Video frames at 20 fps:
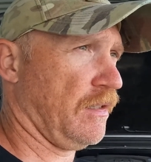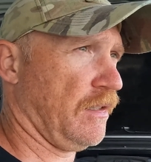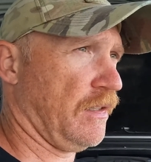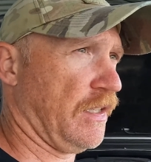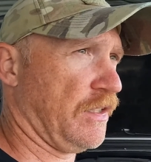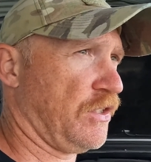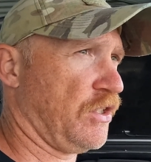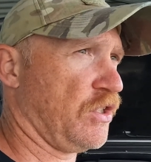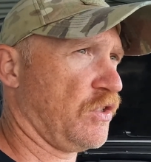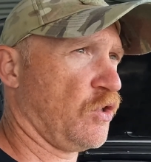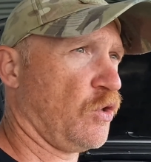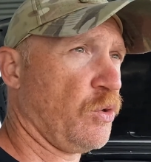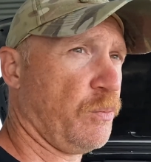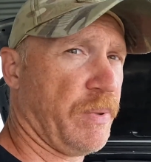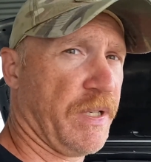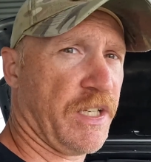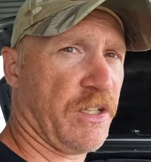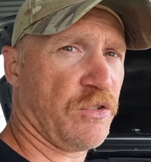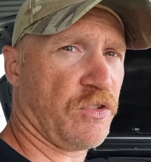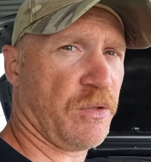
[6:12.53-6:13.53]
it just could
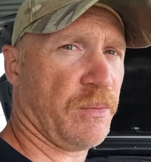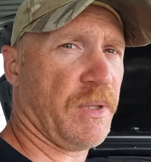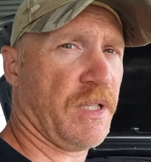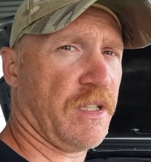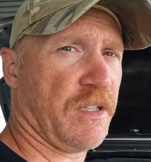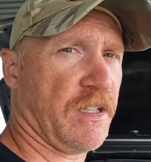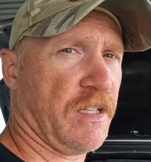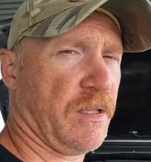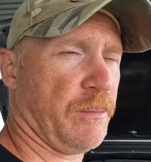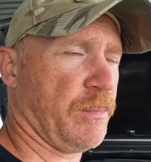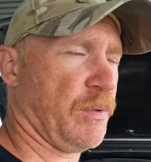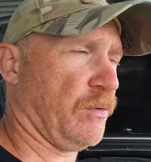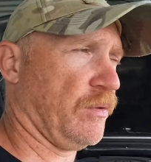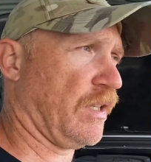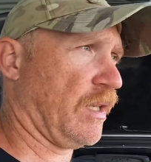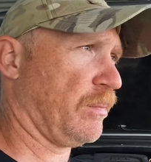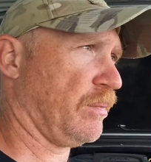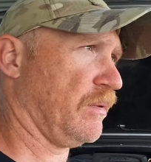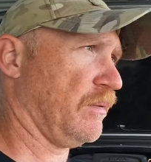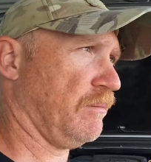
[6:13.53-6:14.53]
be contributing to heat build
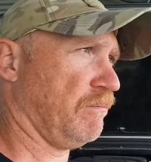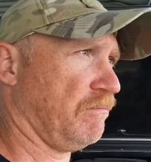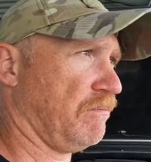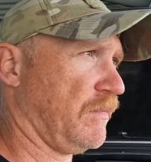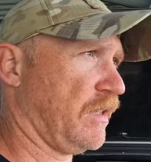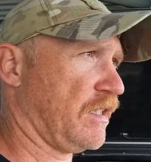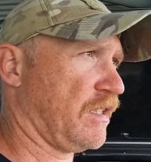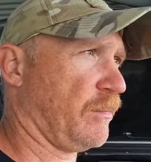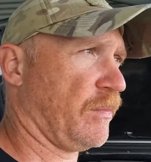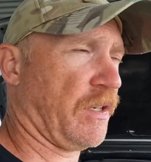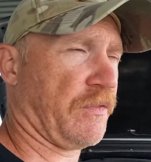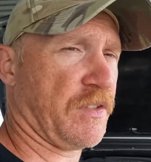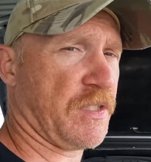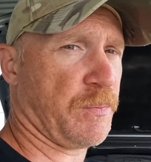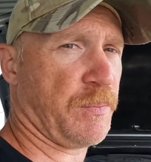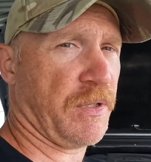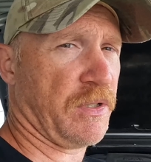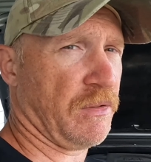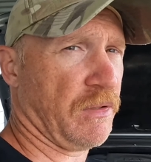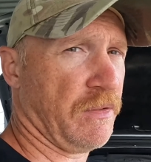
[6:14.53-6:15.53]
up, and that's something I have to
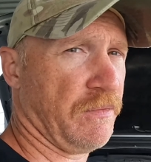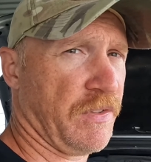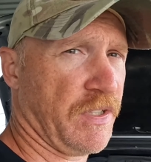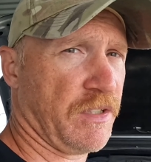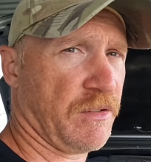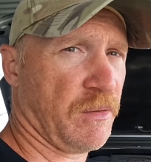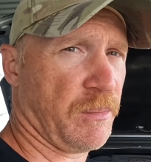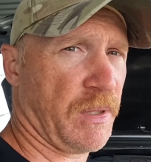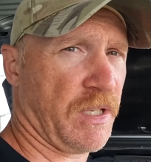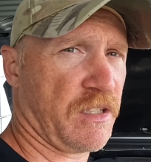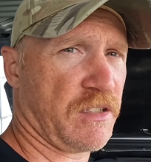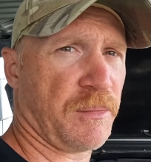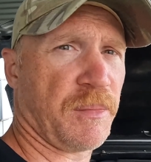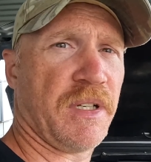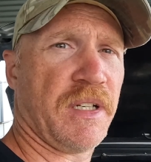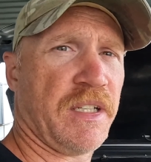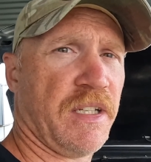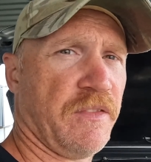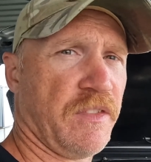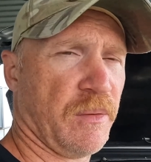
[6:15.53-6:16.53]
speak to Invicta about, because I'm going
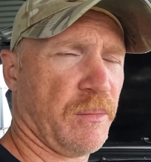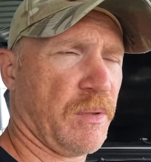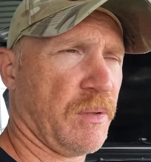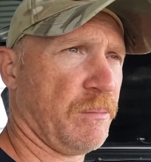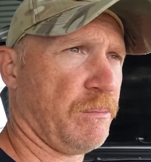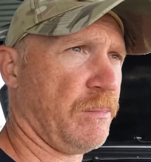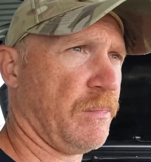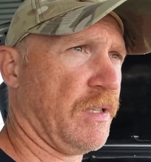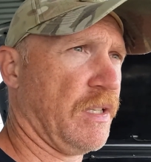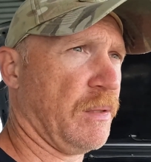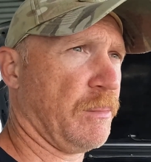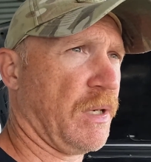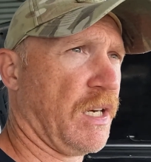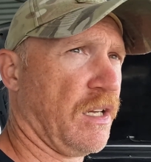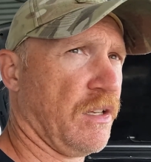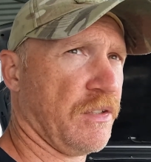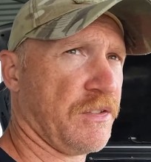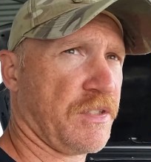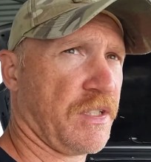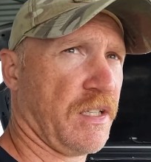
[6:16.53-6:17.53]
to give them an
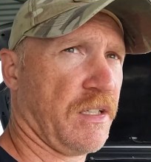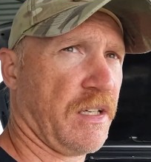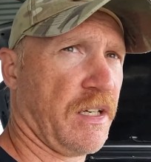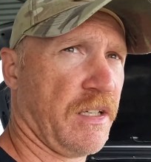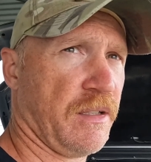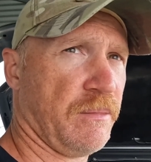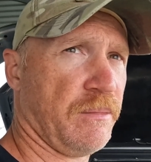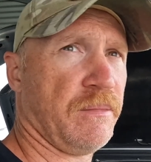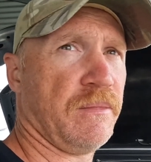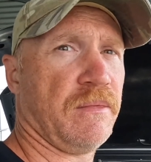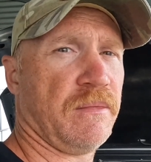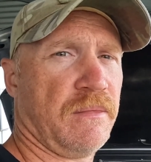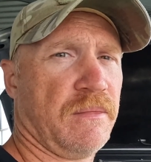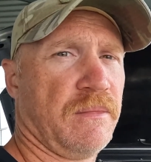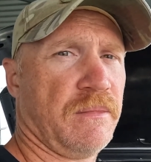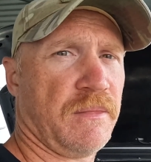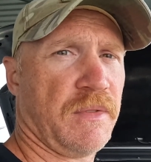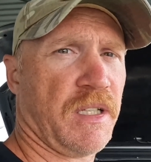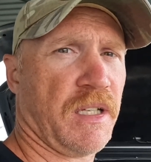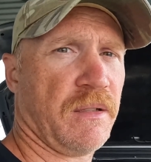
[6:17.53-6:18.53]
email and say, hey,
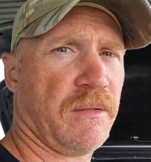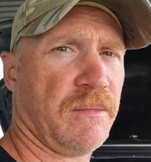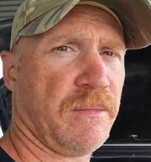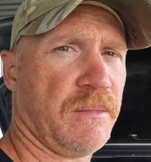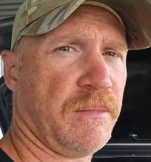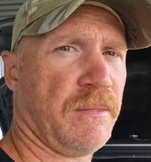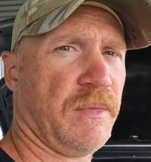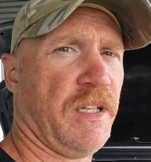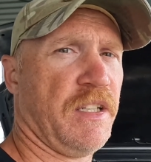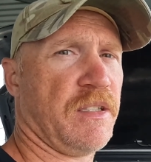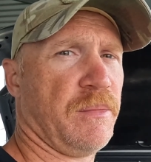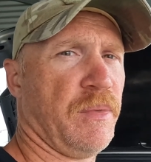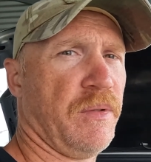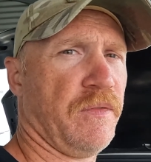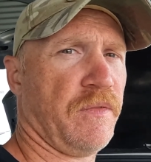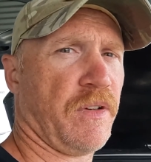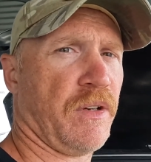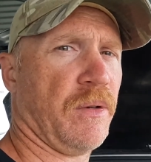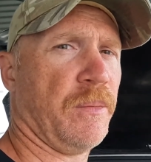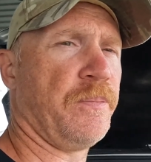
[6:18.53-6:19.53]
you know, here's some
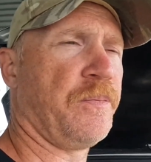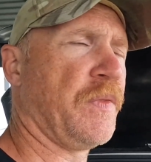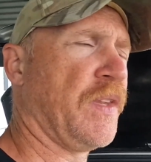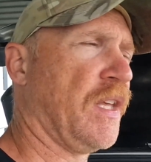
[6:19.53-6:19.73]
info.